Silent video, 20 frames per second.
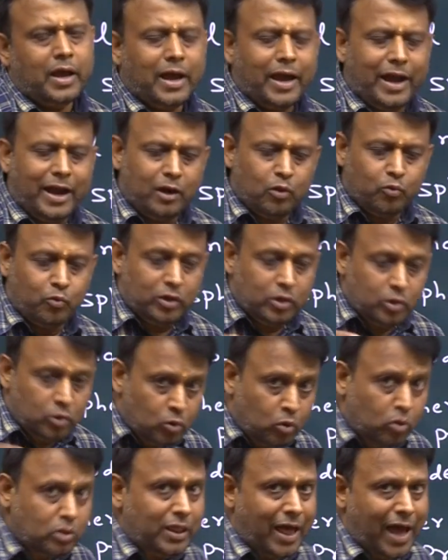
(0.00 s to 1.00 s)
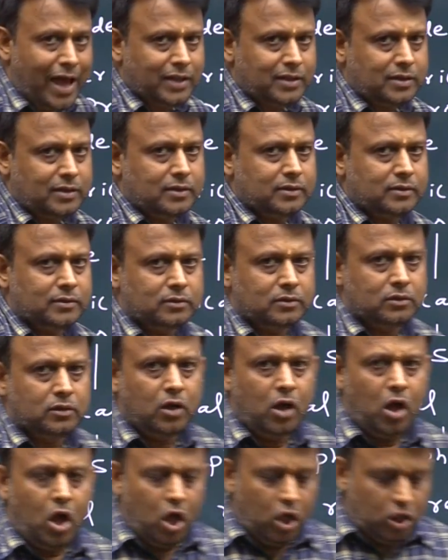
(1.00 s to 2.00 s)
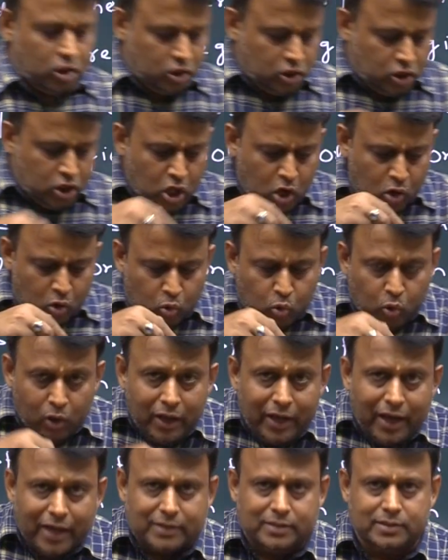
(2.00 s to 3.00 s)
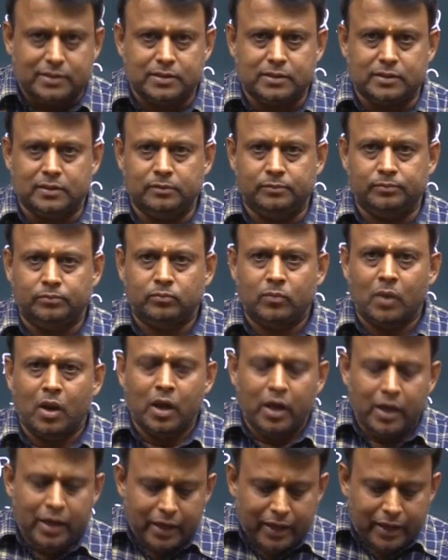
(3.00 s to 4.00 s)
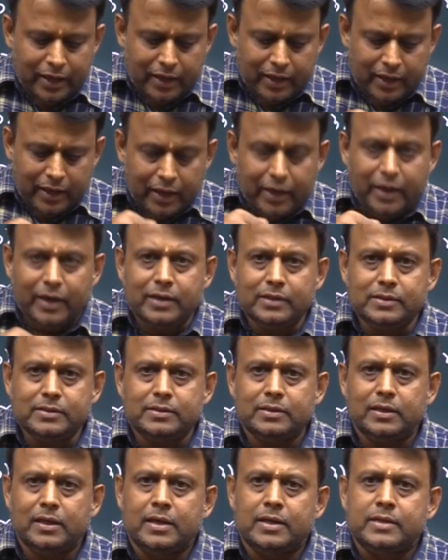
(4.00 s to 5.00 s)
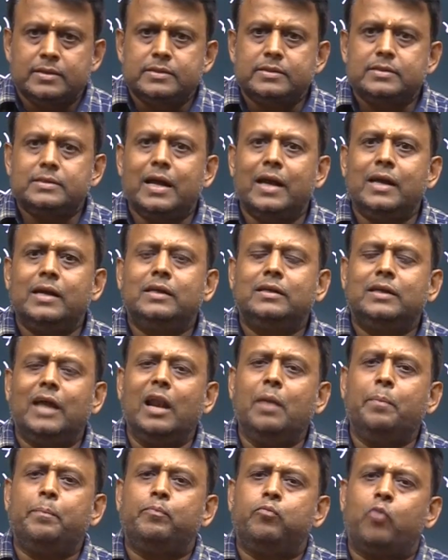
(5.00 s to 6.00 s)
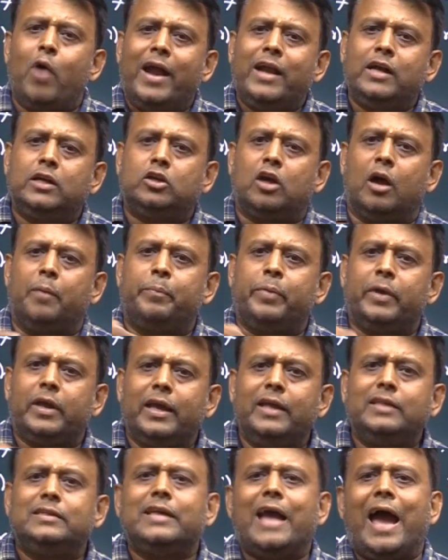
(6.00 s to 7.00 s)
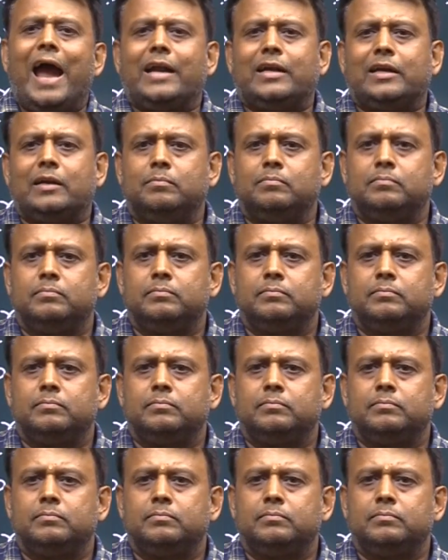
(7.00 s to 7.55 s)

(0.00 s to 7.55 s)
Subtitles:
And we know that nucleus is central point of each atom.